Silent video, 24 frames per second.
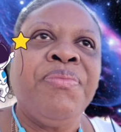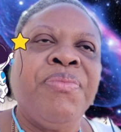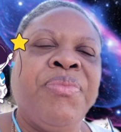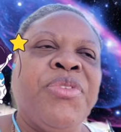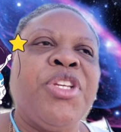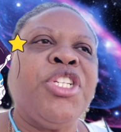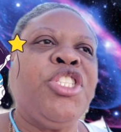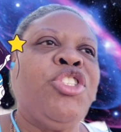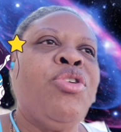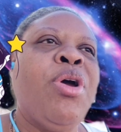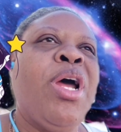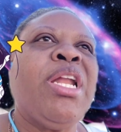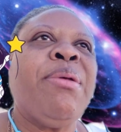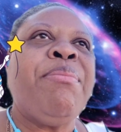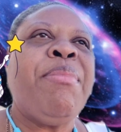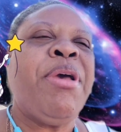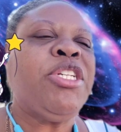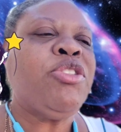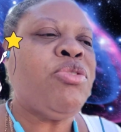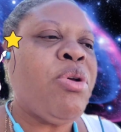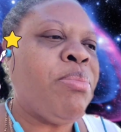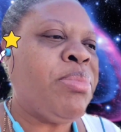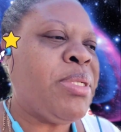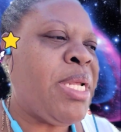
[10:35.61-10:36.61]
Just trying to
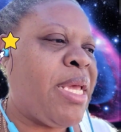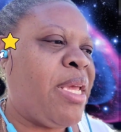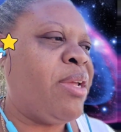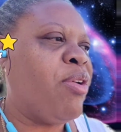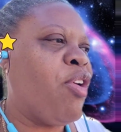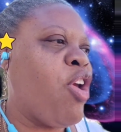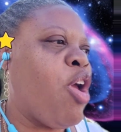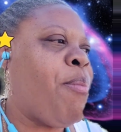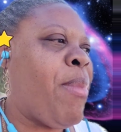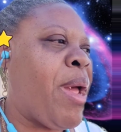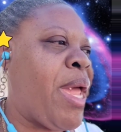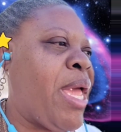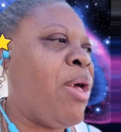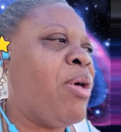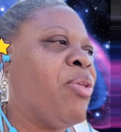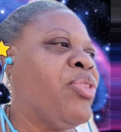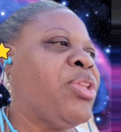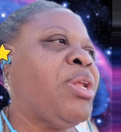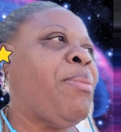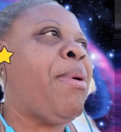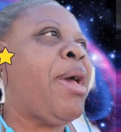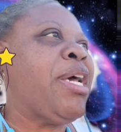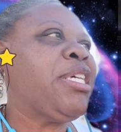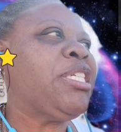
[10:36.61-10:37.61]
make sure I'm taking care of my health
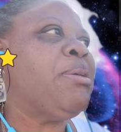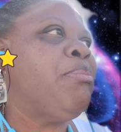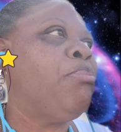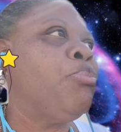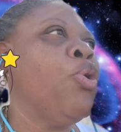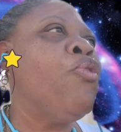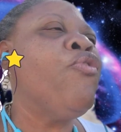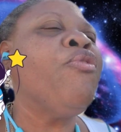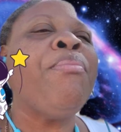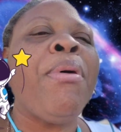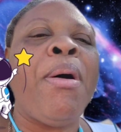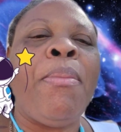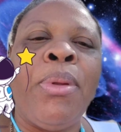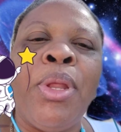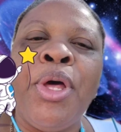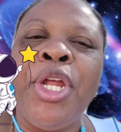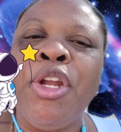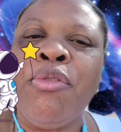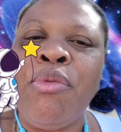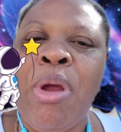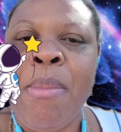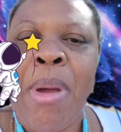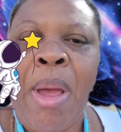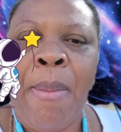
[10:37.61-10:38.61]
and I'm actually moving my
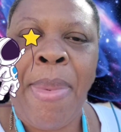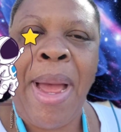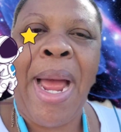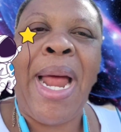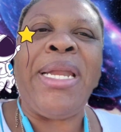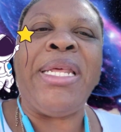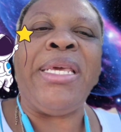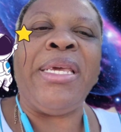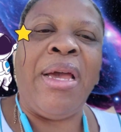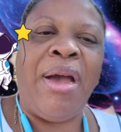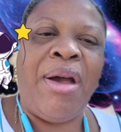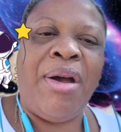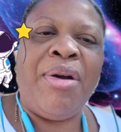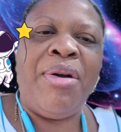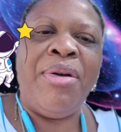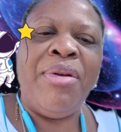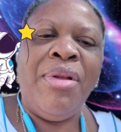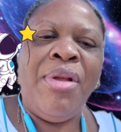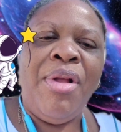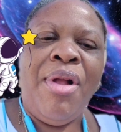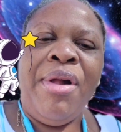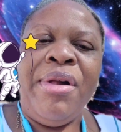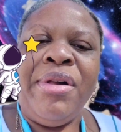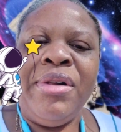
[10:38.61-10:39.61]
blood around my body,
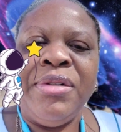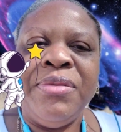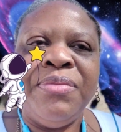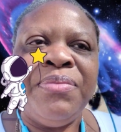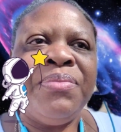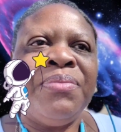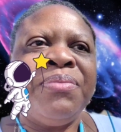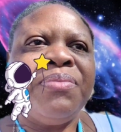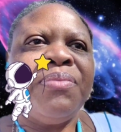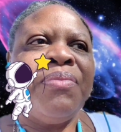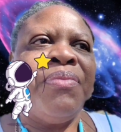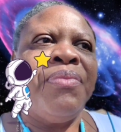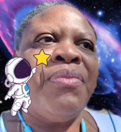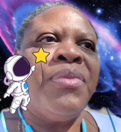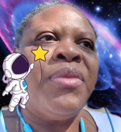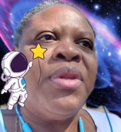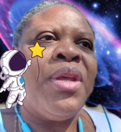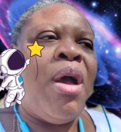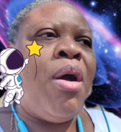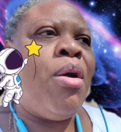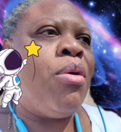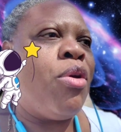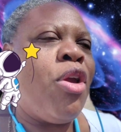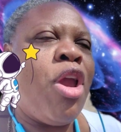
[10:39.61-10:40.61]
y'all.
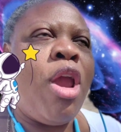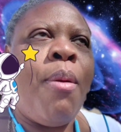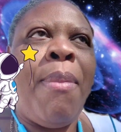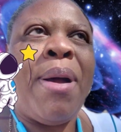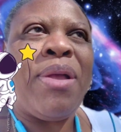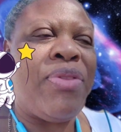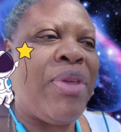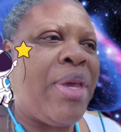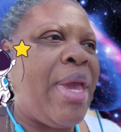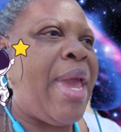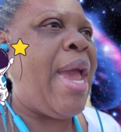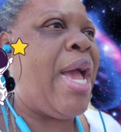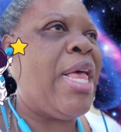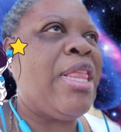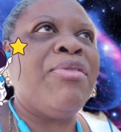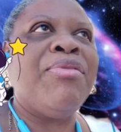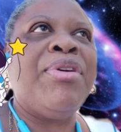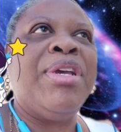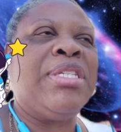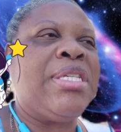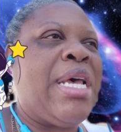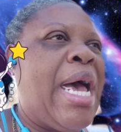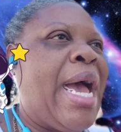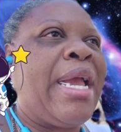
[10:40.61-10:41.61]
I don't care about the
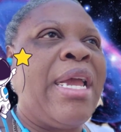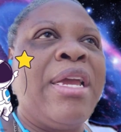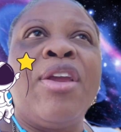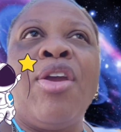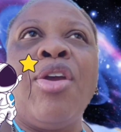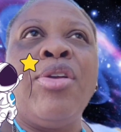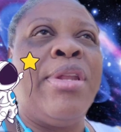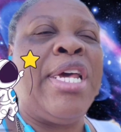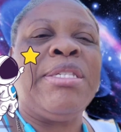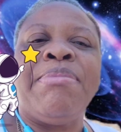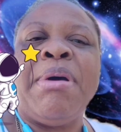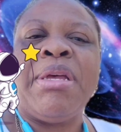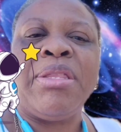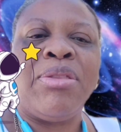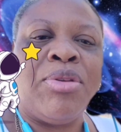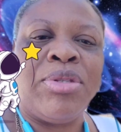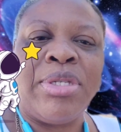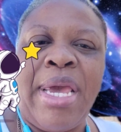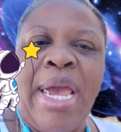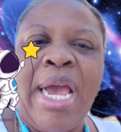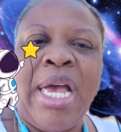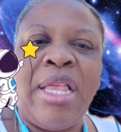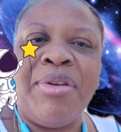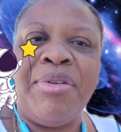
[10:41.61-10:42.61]
calories. I can care less about
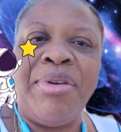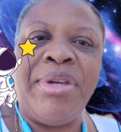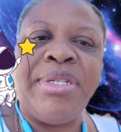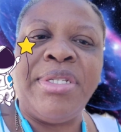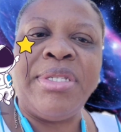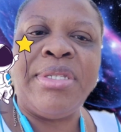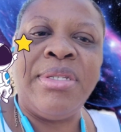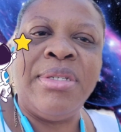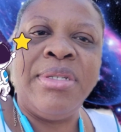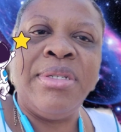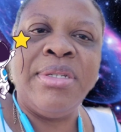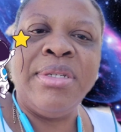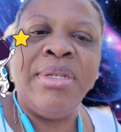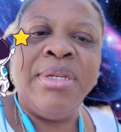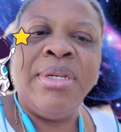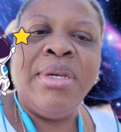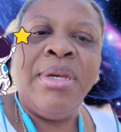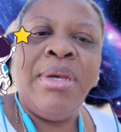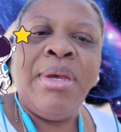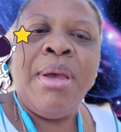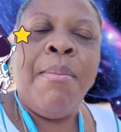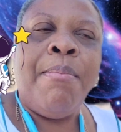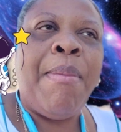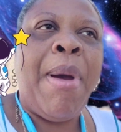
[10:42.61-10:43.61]
those calories.
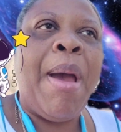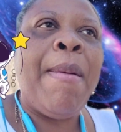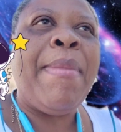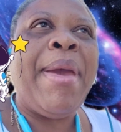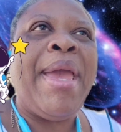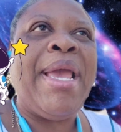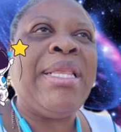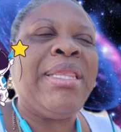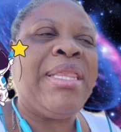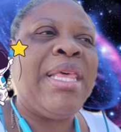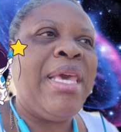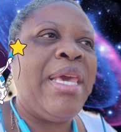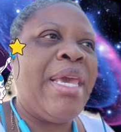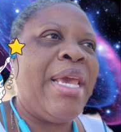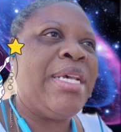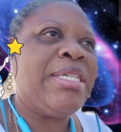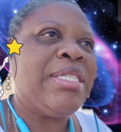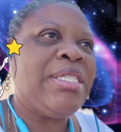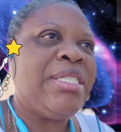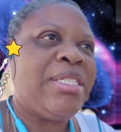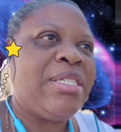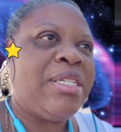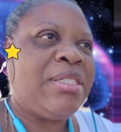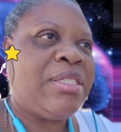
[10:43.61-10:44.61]
My main thing
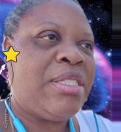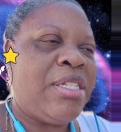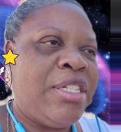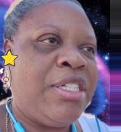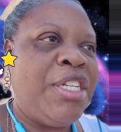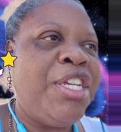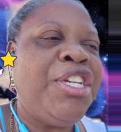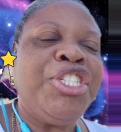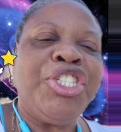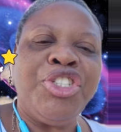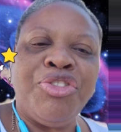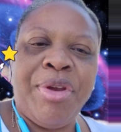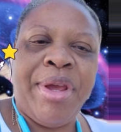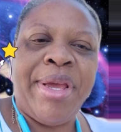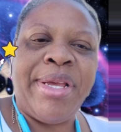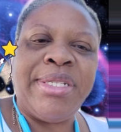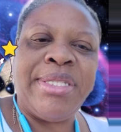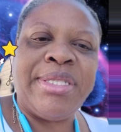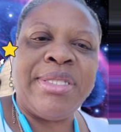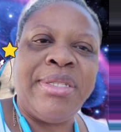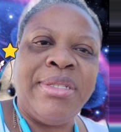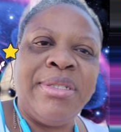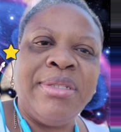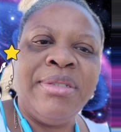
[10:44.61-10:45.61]
is to, to
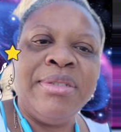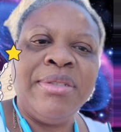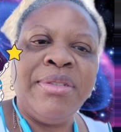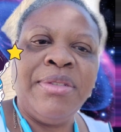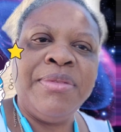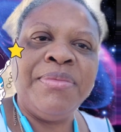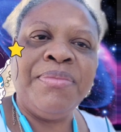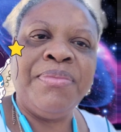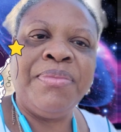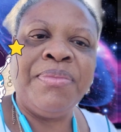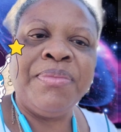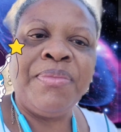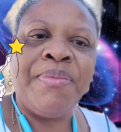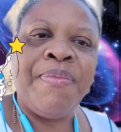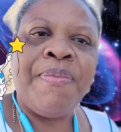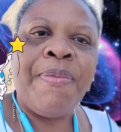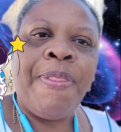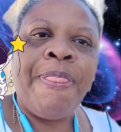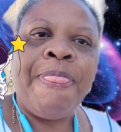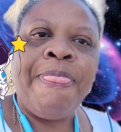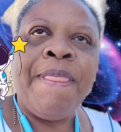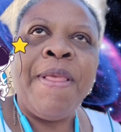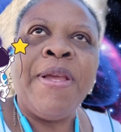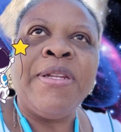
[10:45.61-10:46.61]
de-stress
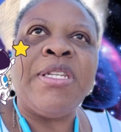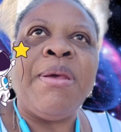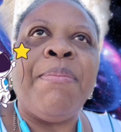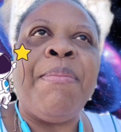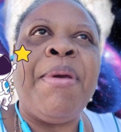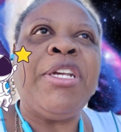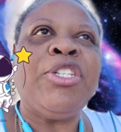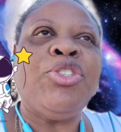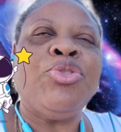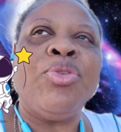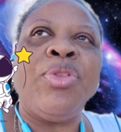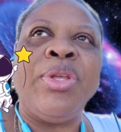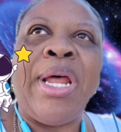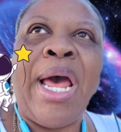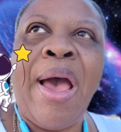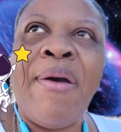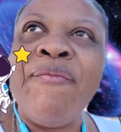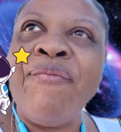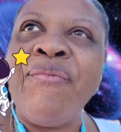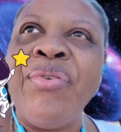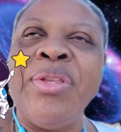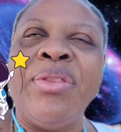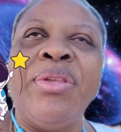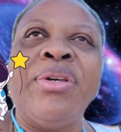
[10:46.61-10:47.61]
to make sure that
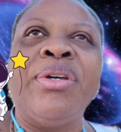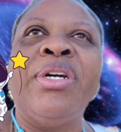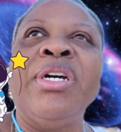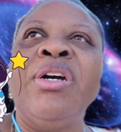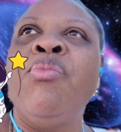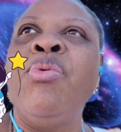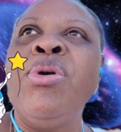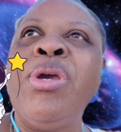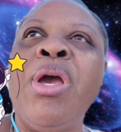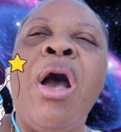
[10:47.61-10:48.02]
I'm feeling good.